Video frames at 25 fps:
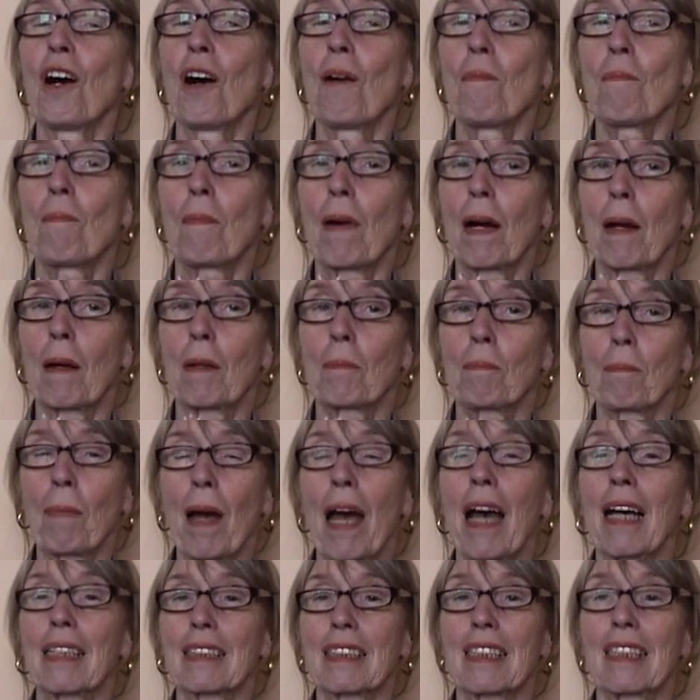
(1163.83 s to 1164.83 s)
my
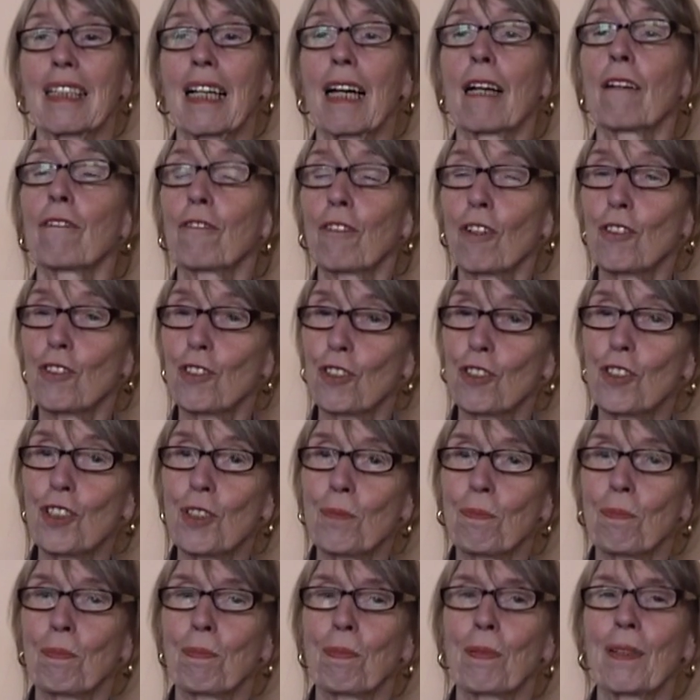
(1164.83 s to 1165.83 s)
past life just